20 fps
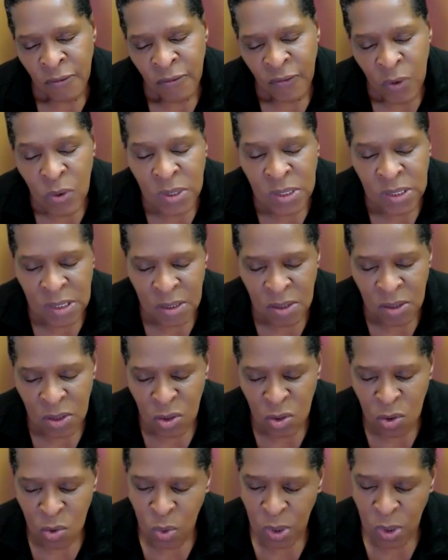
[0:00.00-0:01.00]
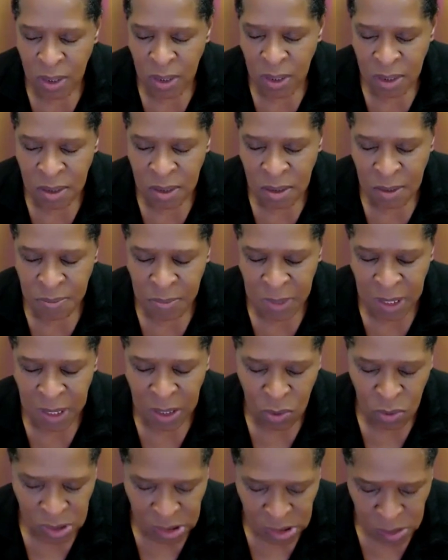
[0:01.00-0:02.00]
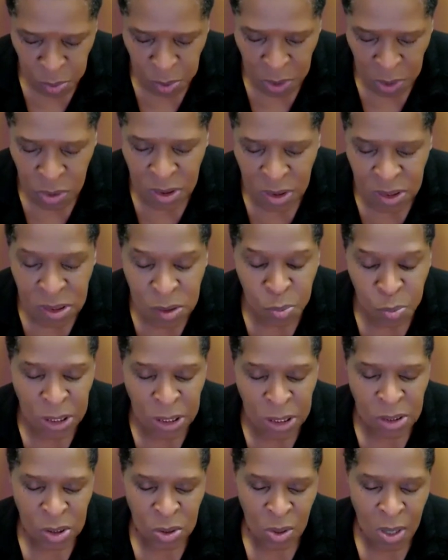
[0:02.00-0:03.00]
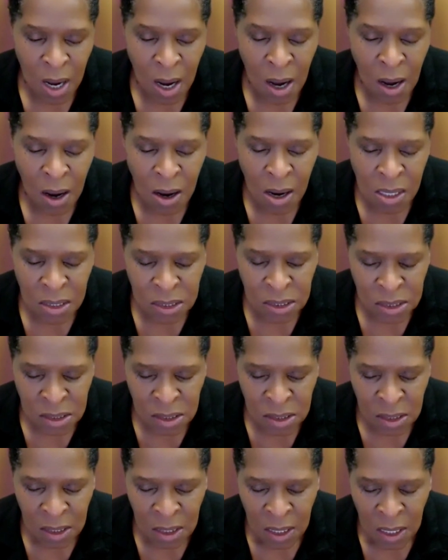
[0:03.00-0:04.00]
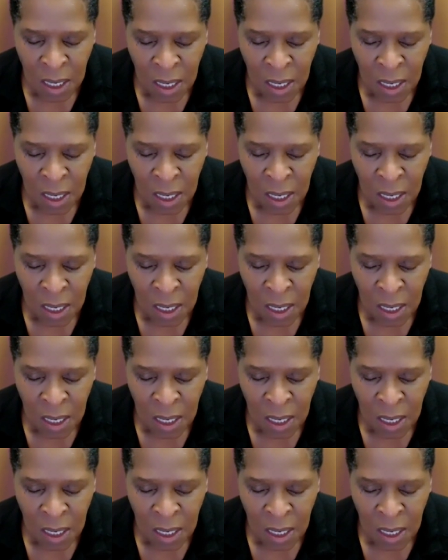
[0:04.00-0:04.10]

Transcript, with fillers: focusing on your word, may your spirit speak to our hearts,